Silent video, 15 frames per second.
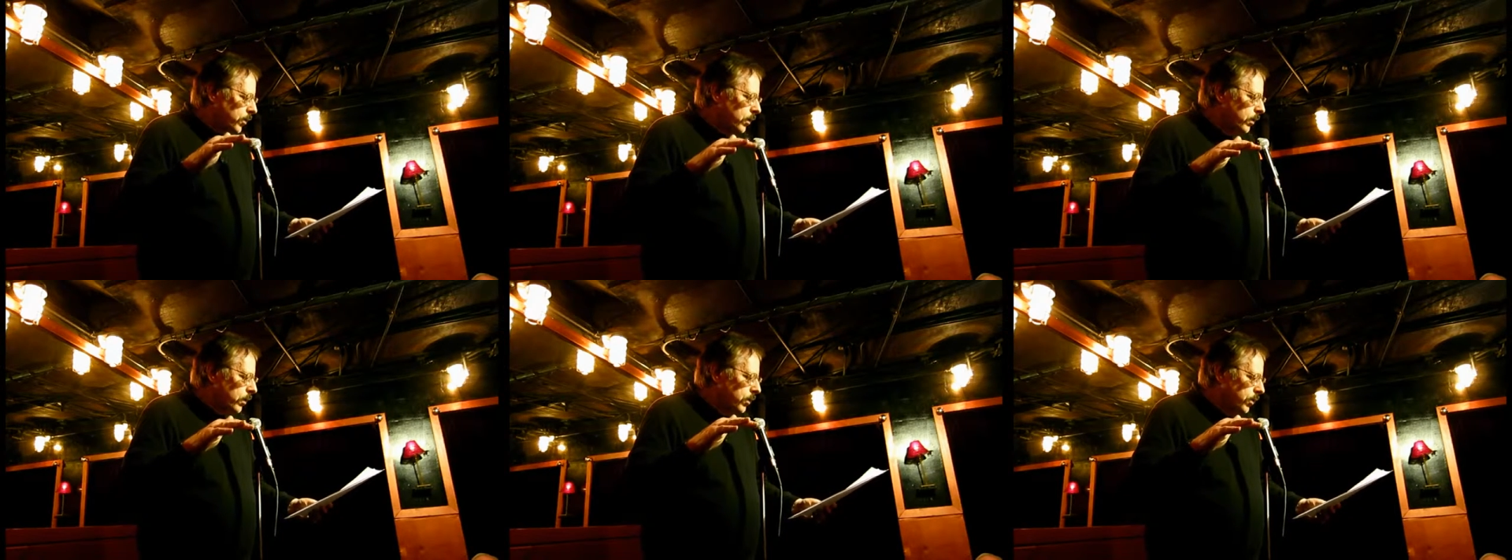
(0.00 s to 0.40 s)

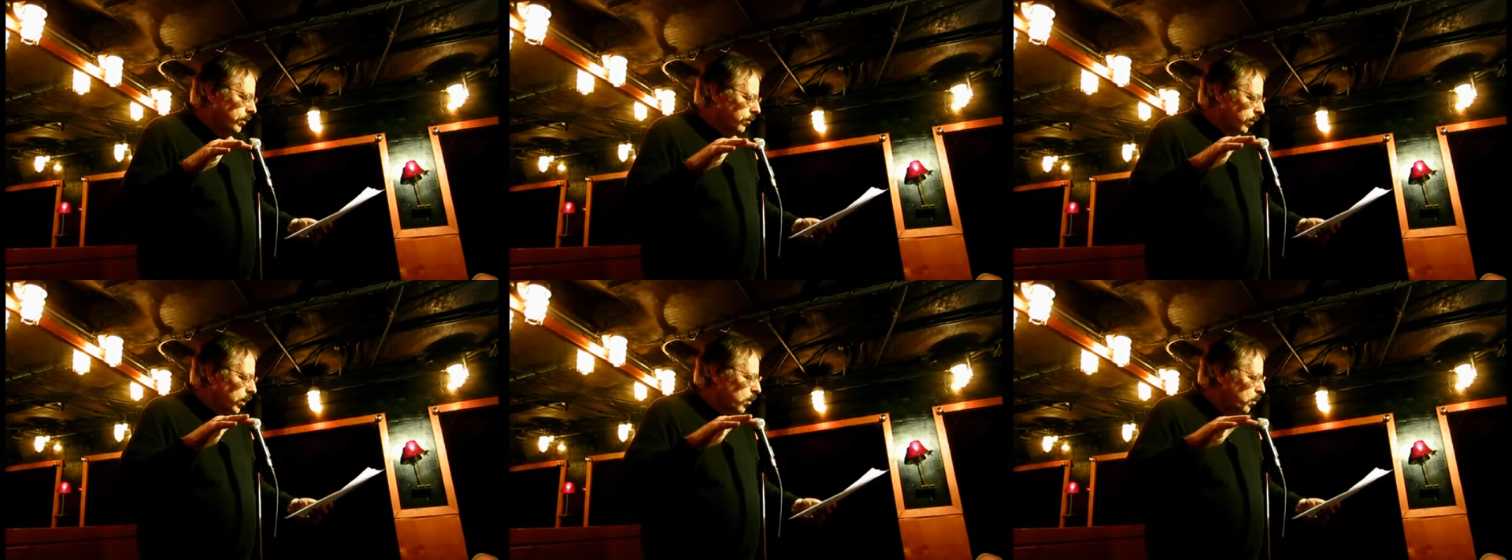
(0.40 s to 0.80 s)
series
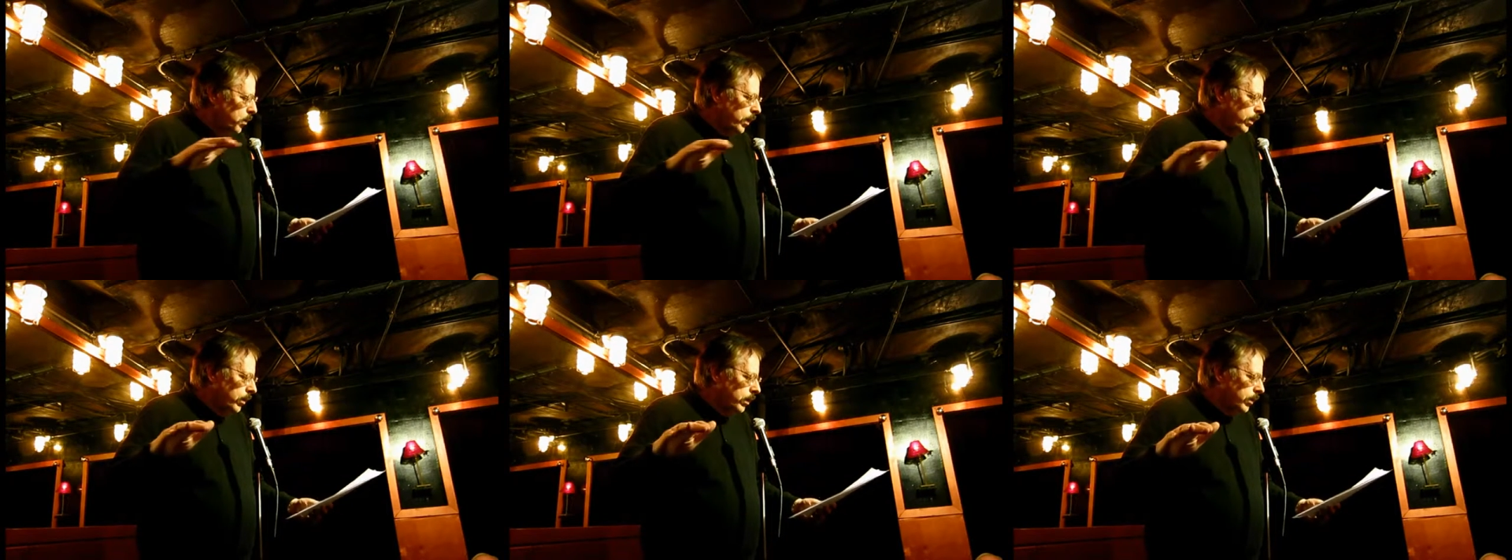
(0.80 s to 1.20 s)
of low
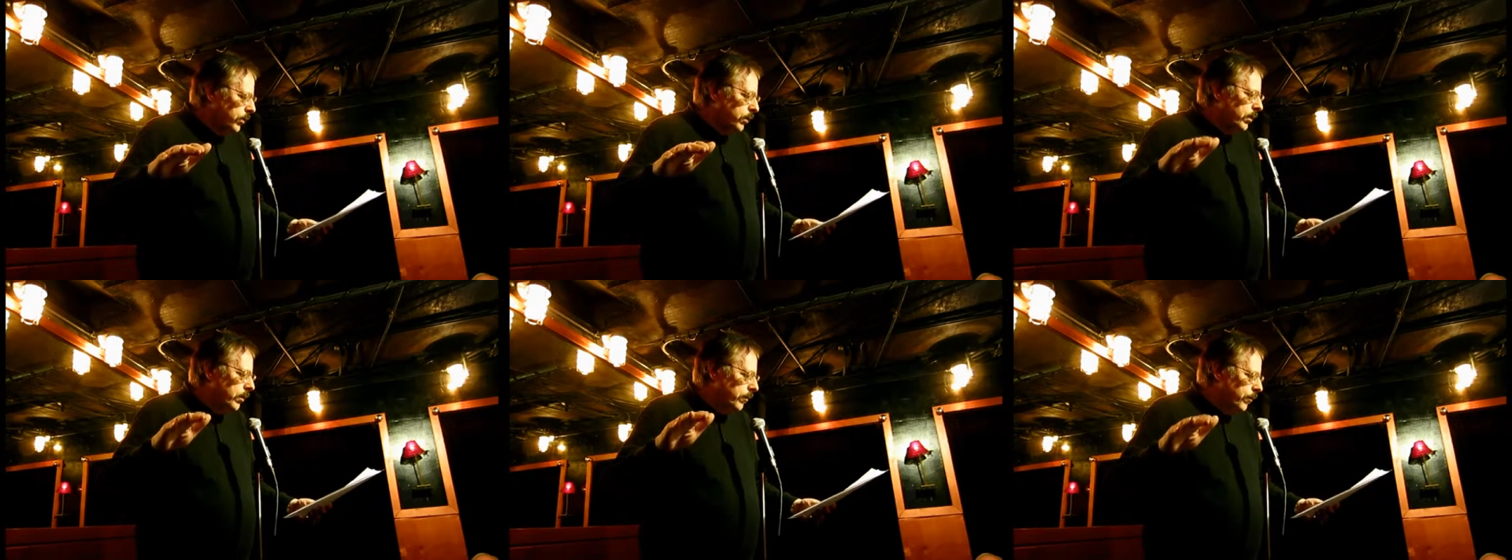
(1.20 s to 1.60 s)

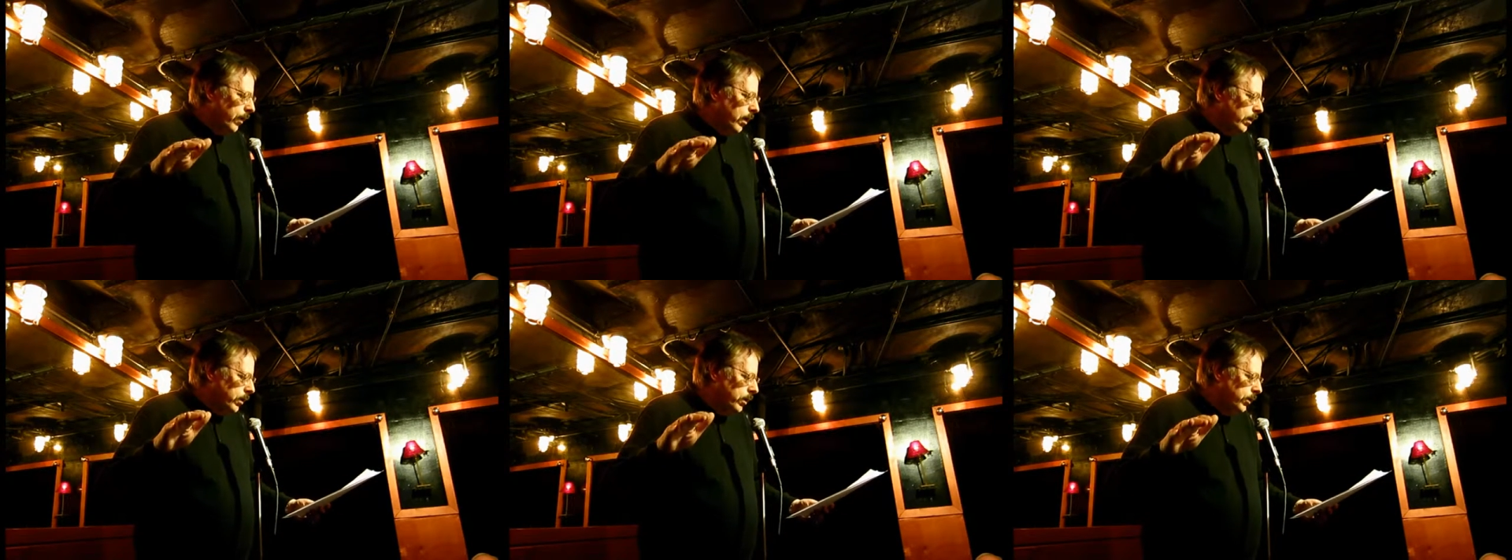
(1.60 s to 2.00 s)
buildings in the
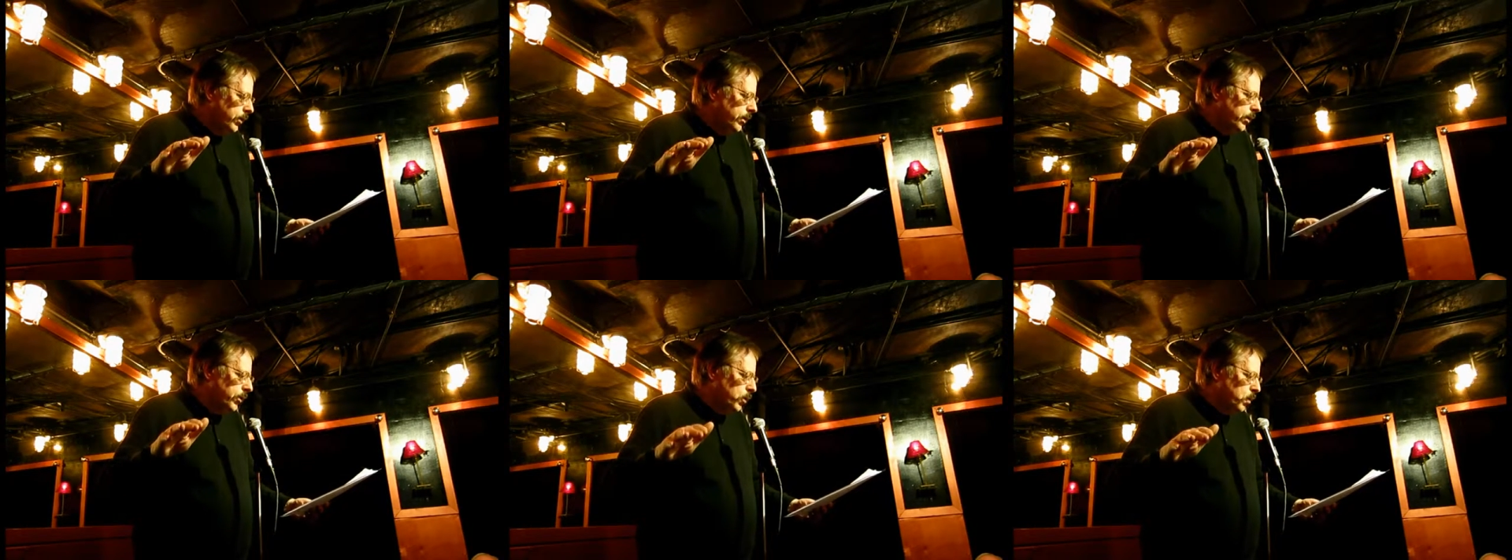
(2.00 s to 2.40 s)
far
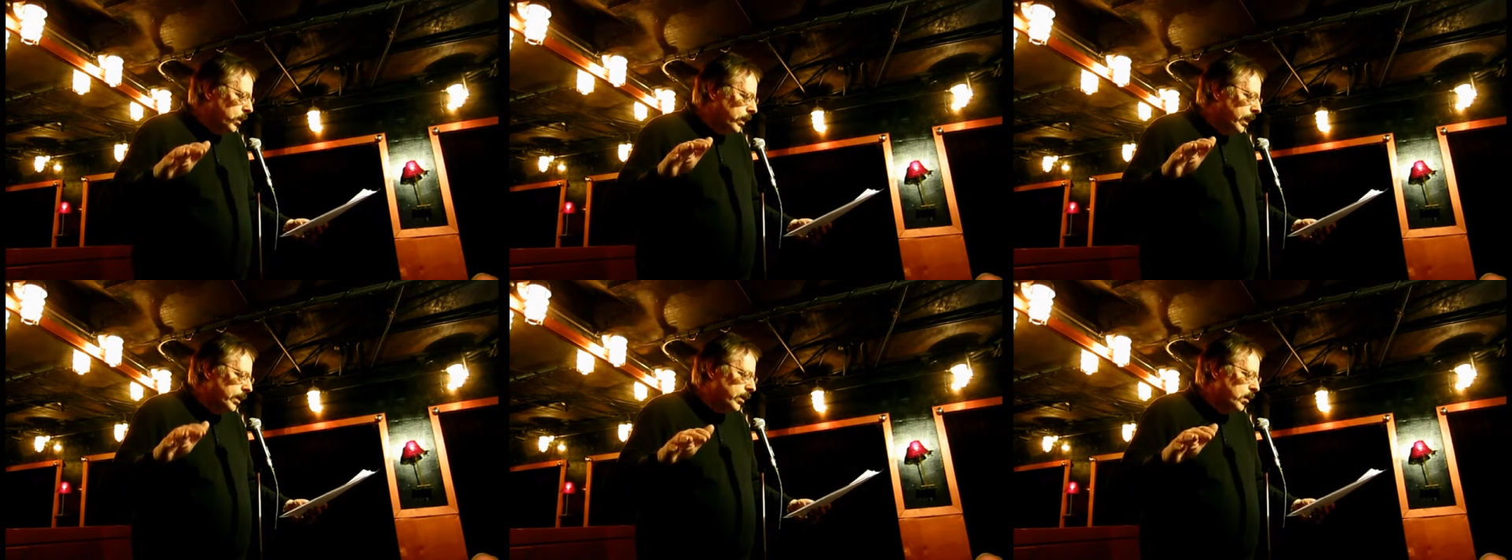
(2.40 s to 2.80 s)
distance,
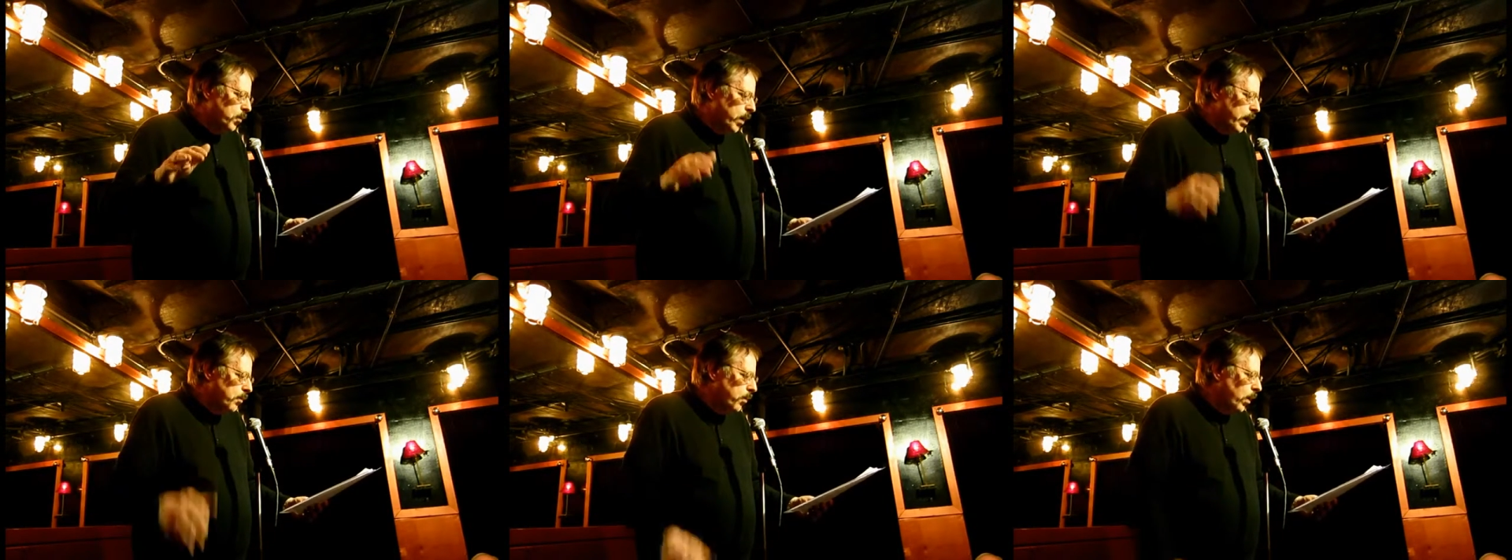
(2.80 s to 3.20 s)
protected
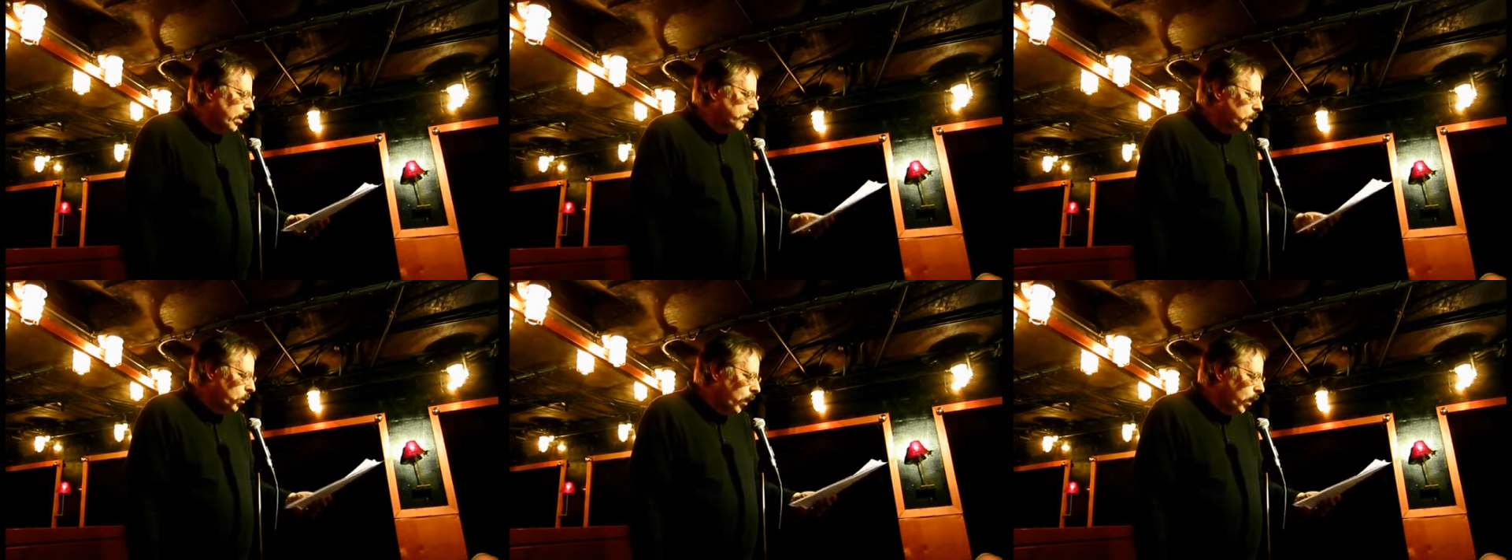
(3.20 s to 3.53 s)
by barbed